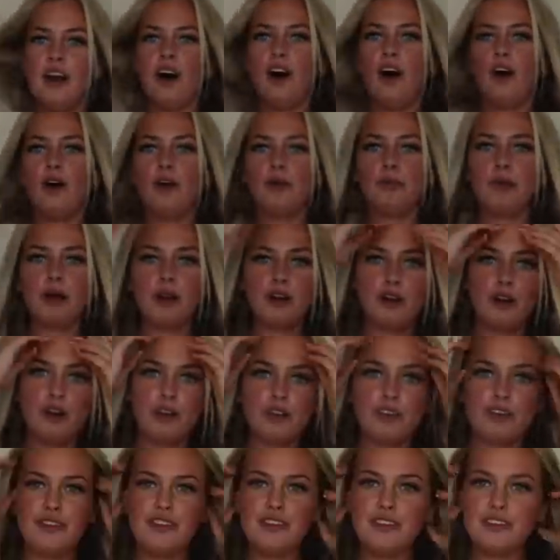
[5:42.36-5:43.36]
Oh my
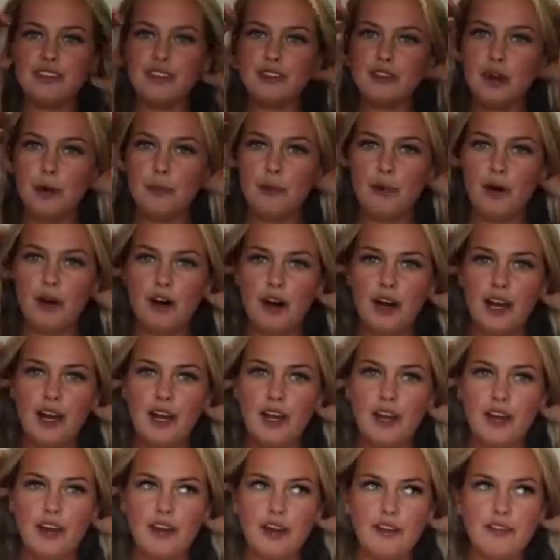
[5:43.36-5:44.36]
god, this is
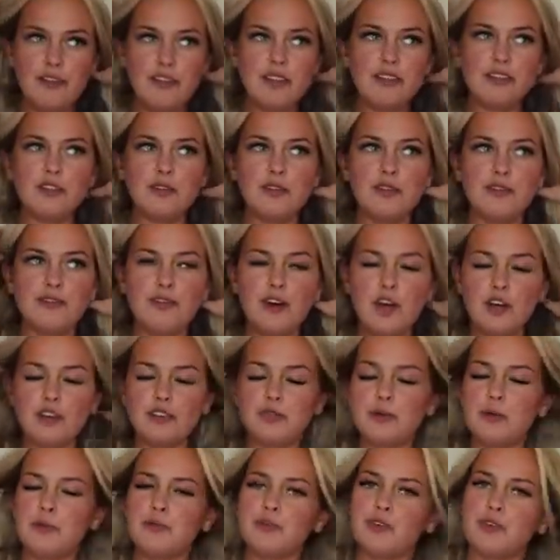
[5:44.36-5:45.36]
my, I think this is the
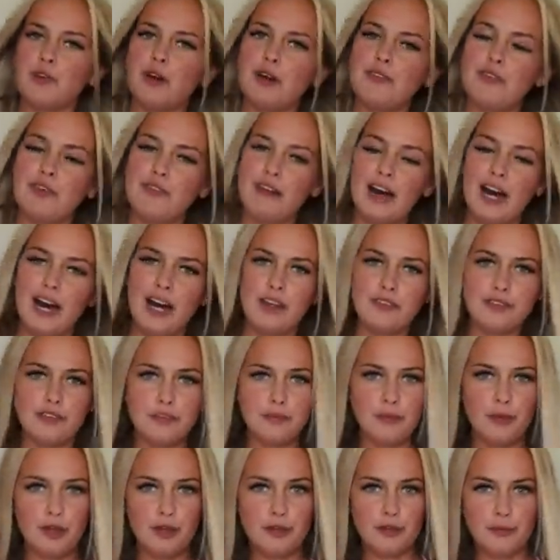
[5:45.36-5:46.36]
first swimsuit I've ever had
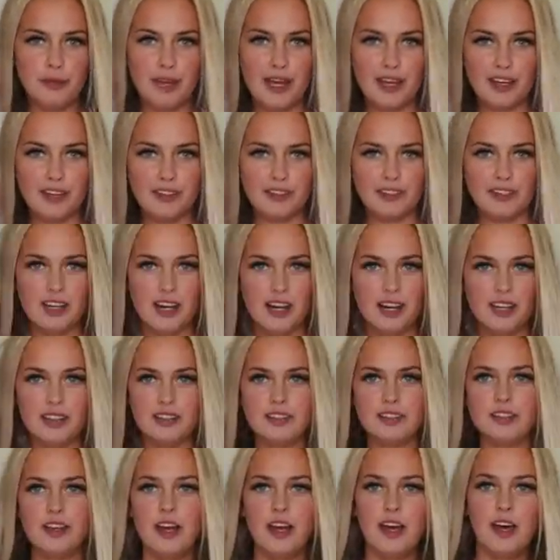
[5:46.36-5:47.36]
from MODA MINX,
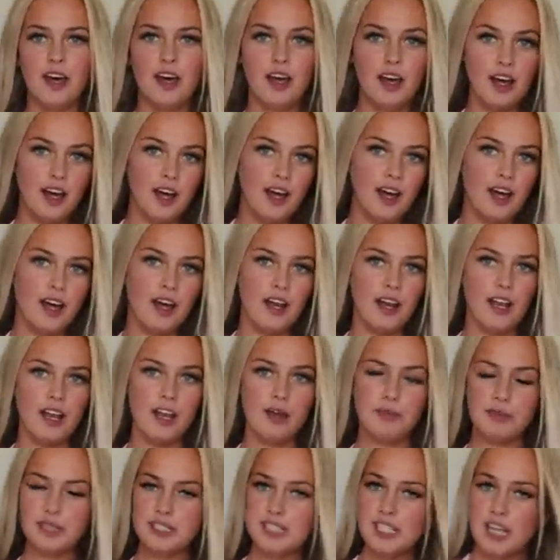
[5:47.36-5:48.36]
and
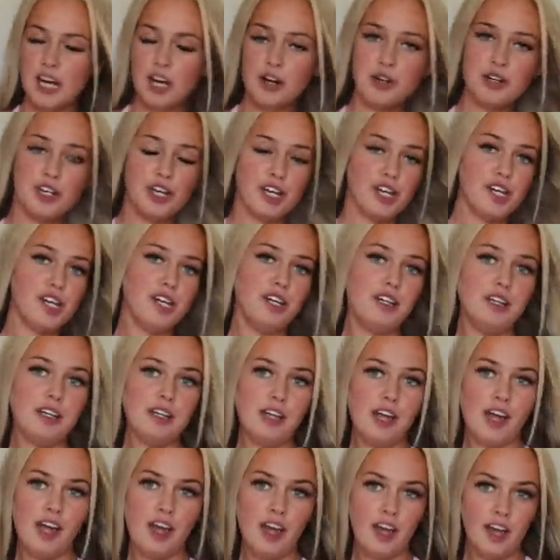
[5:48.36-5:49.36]
let me tell you,
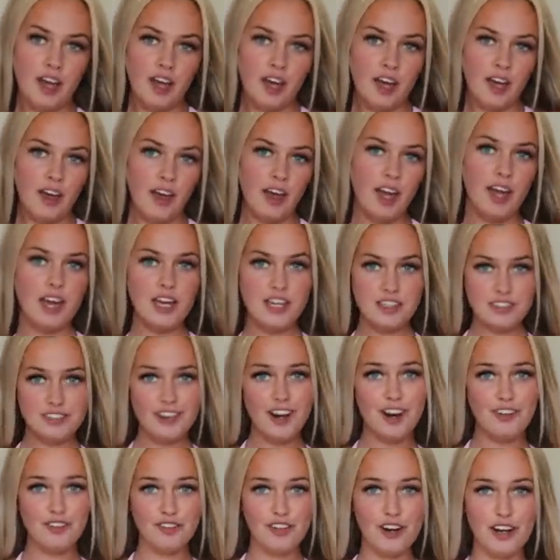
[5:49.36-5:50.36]

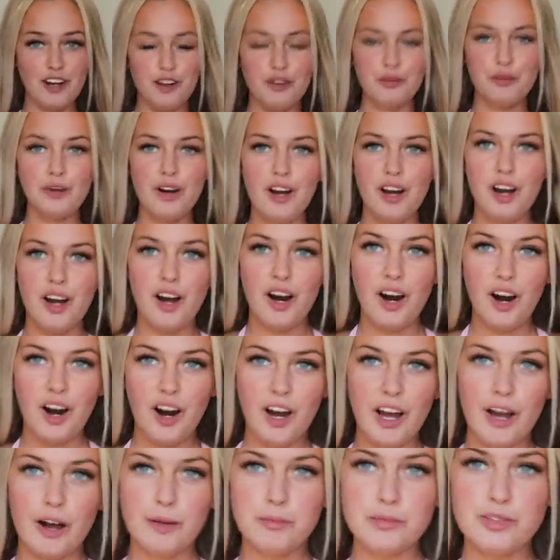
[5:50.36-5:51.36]
it's unreal.
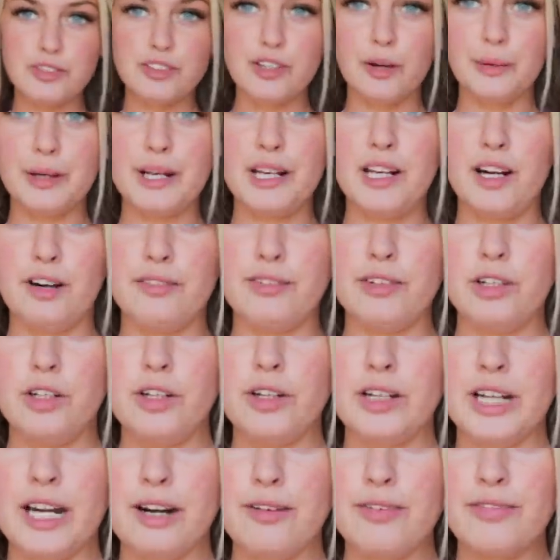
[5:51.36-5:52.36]
I am so in love.
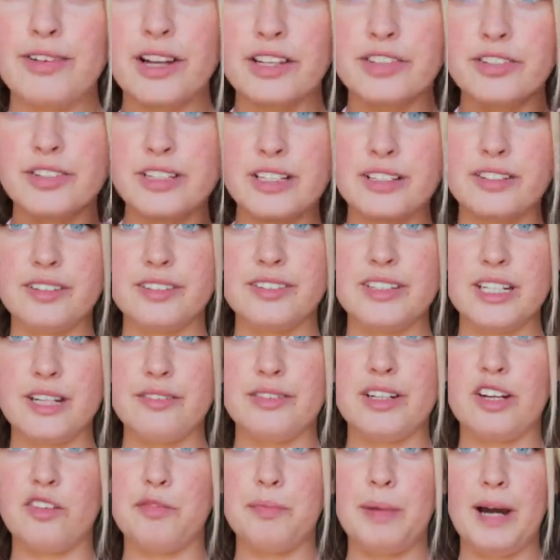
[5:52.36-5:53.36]
Look how flattering, it doesn't
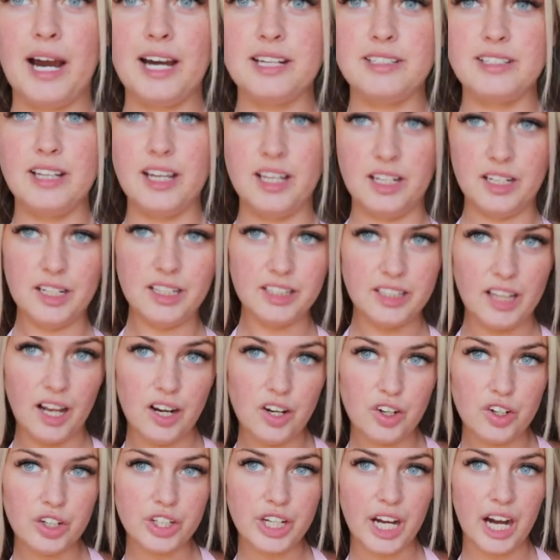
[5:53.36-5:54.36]
even have padding,
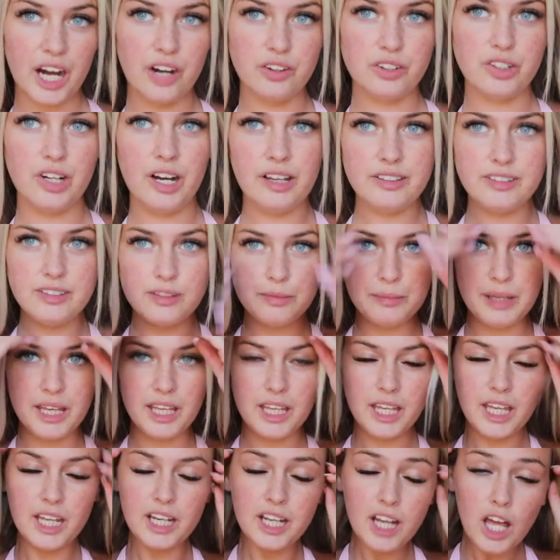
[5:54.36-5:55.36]
yet look how nice it's
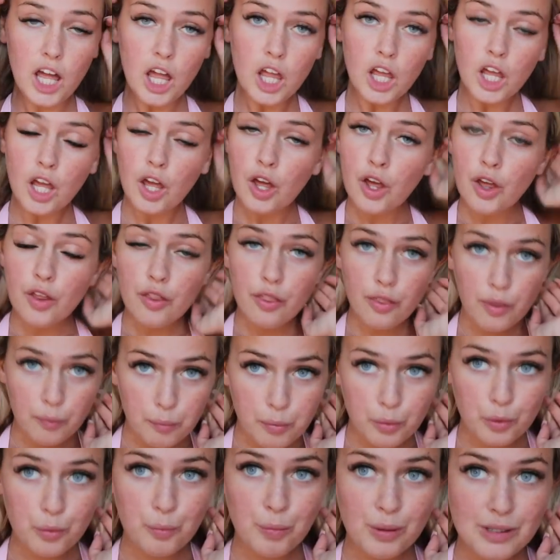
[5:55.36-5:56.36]
making the
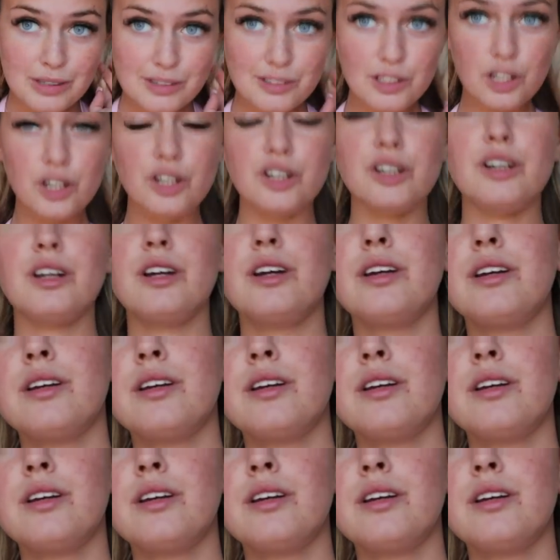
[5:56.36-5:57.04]
boobies look.